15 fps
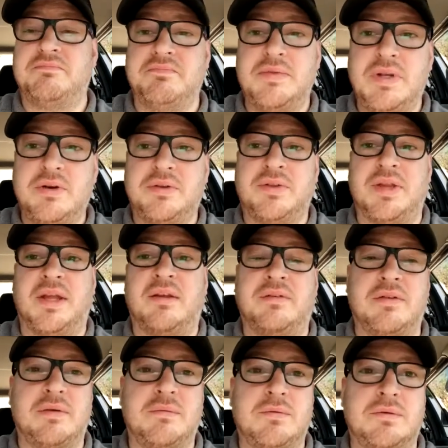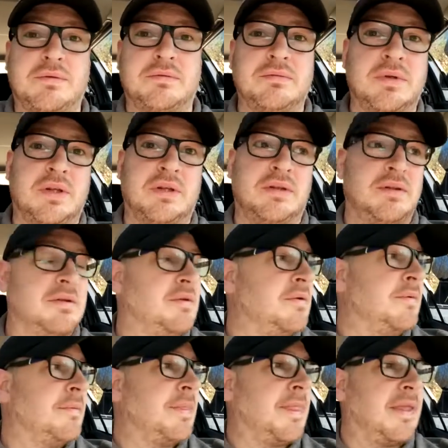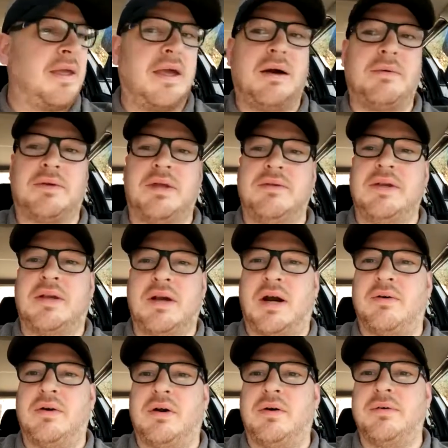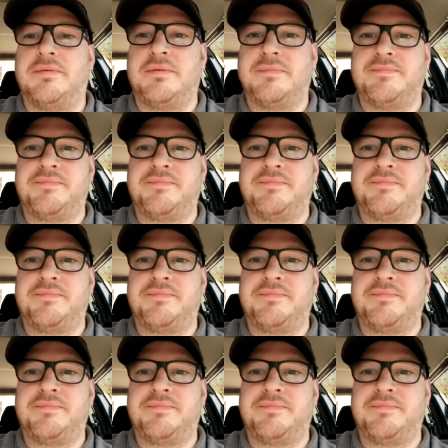little things that will help keep your car alive.